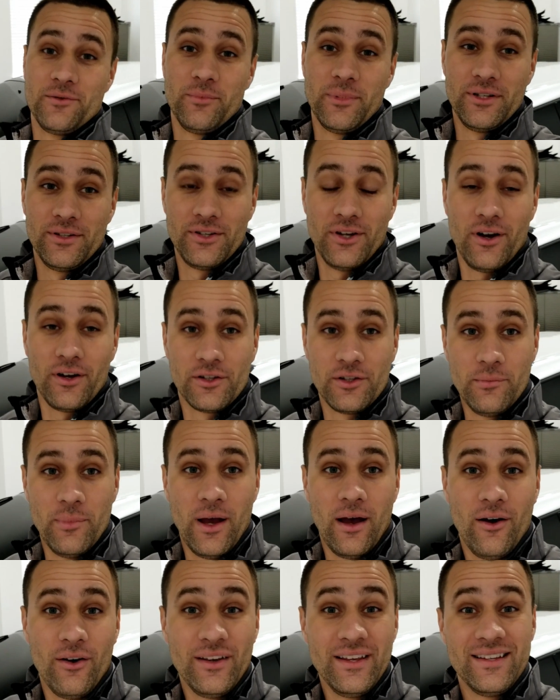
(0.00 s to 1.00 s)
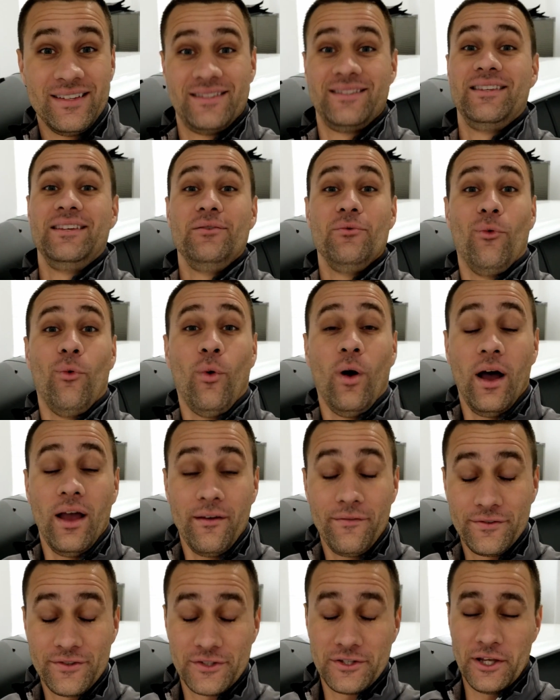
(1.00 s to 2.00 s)
been talked about is the
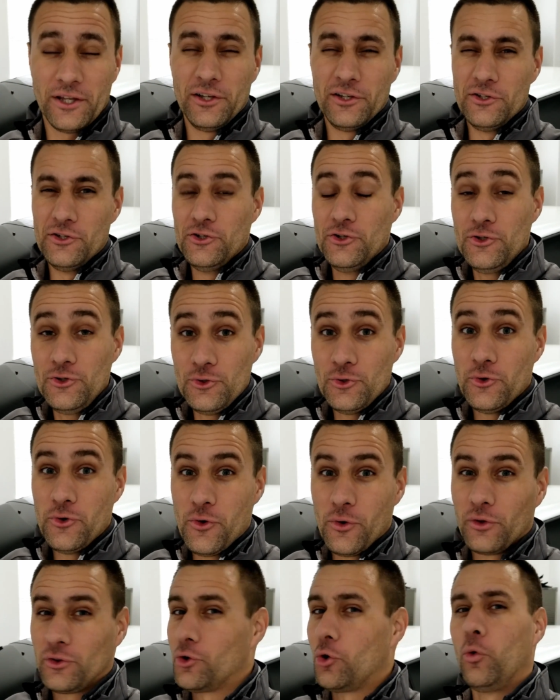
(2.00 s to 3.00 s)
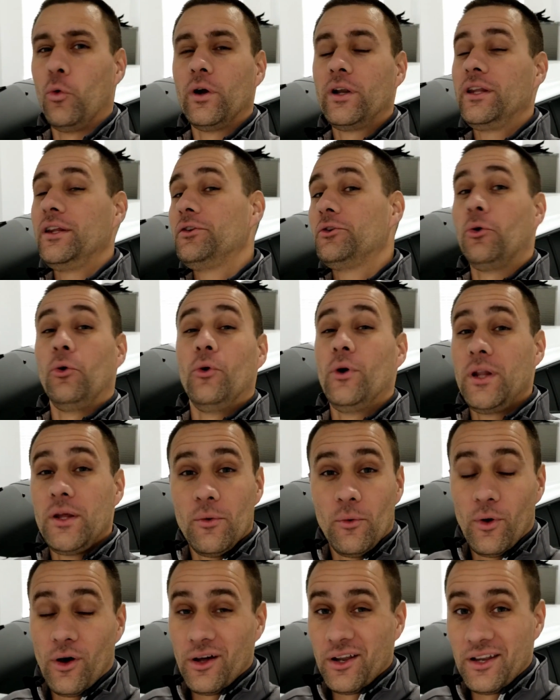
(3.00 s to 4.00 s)
wife's new
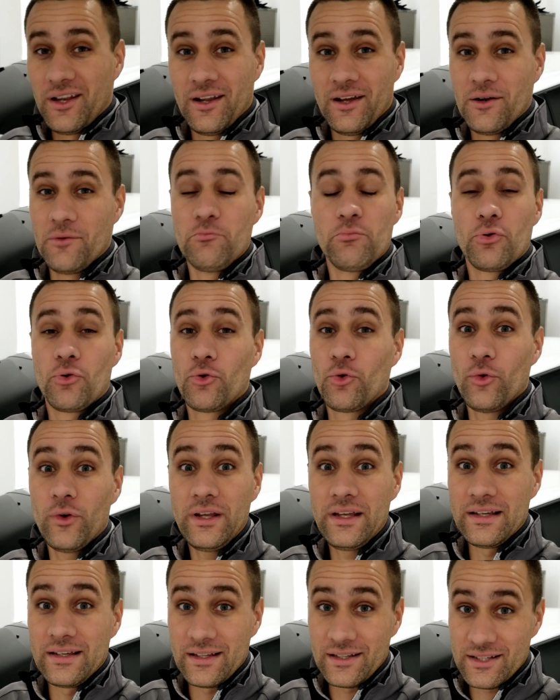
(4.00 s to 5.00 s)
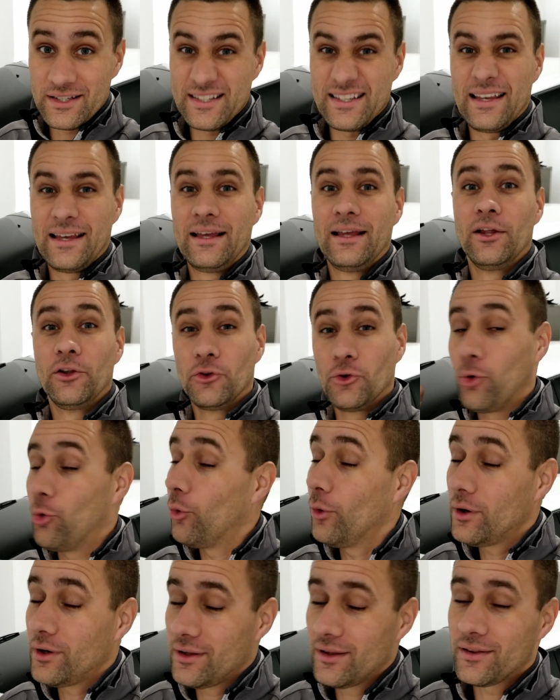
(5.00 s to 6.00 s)
2021 Prius
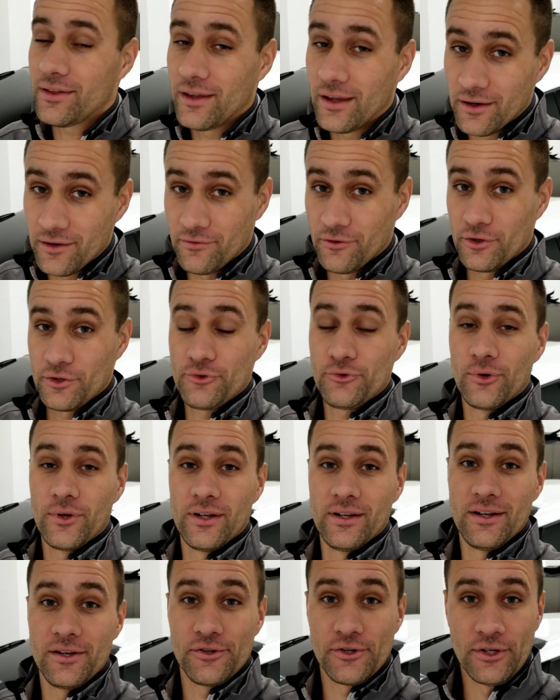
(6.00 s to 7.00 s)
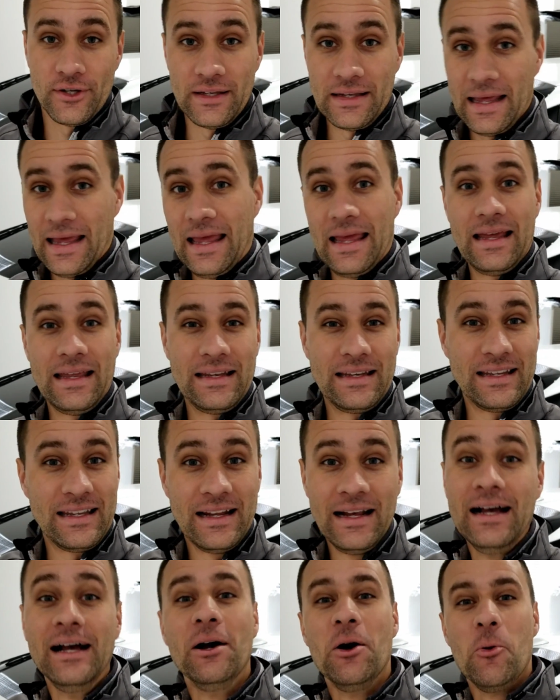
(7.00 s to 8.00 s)
20th anniversary edition. And
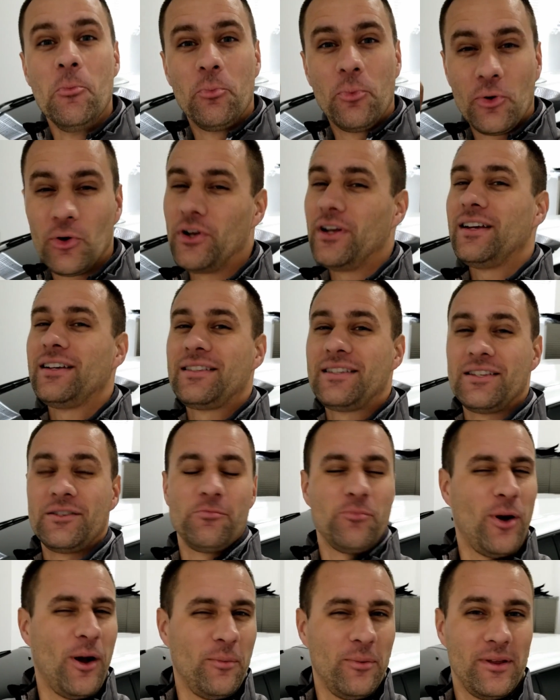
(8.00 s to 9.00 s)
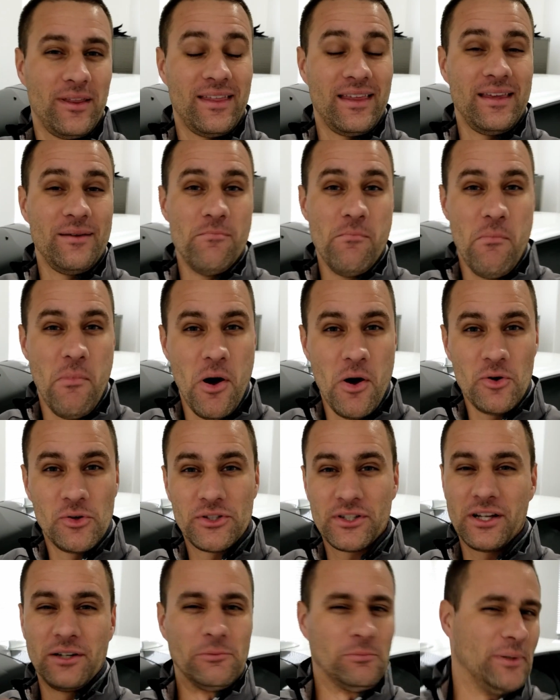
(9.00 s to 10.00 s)
Prius is probably the
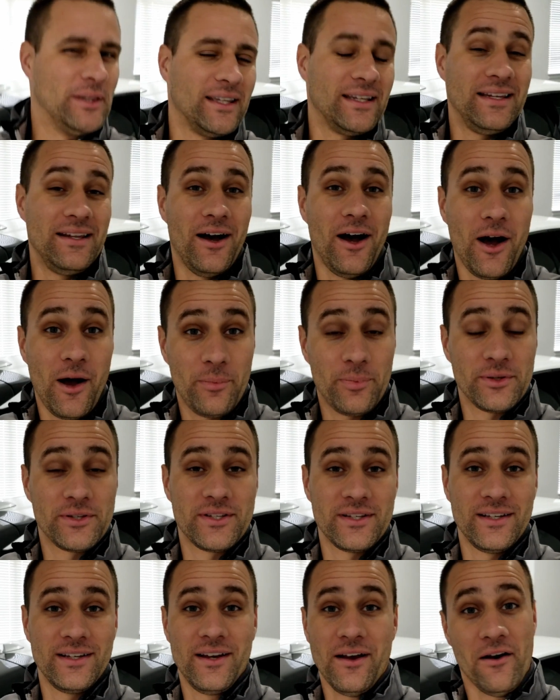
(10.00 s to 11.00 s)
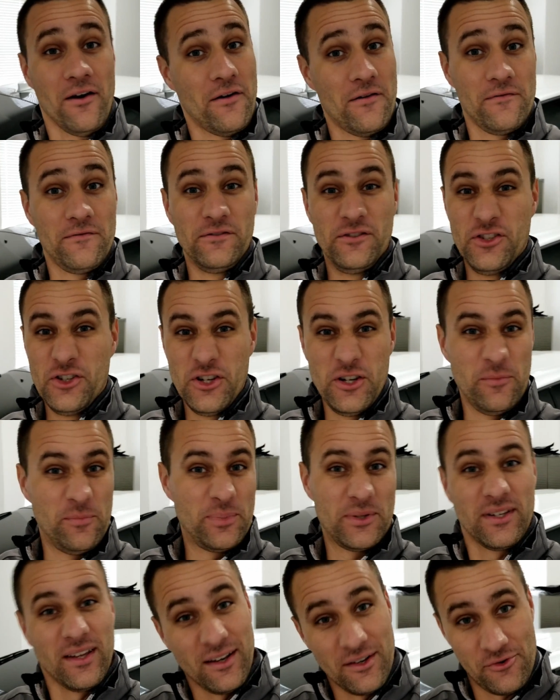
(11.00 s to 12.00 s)
most complete opposite of
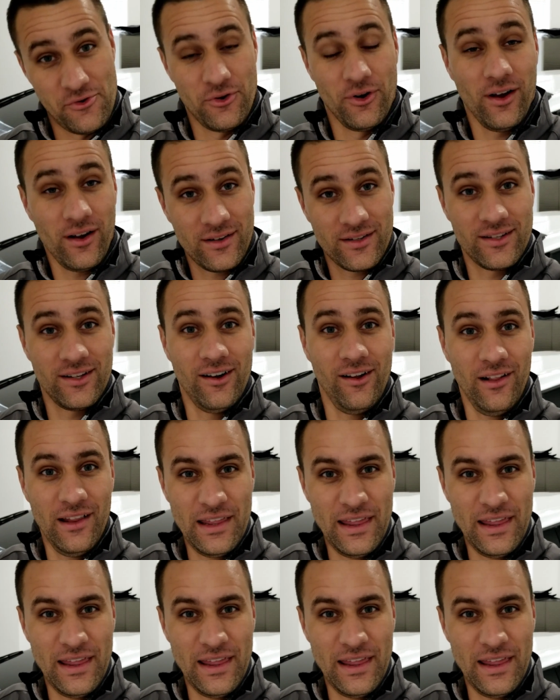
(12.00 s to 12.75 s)
Jeeps and trucks and all of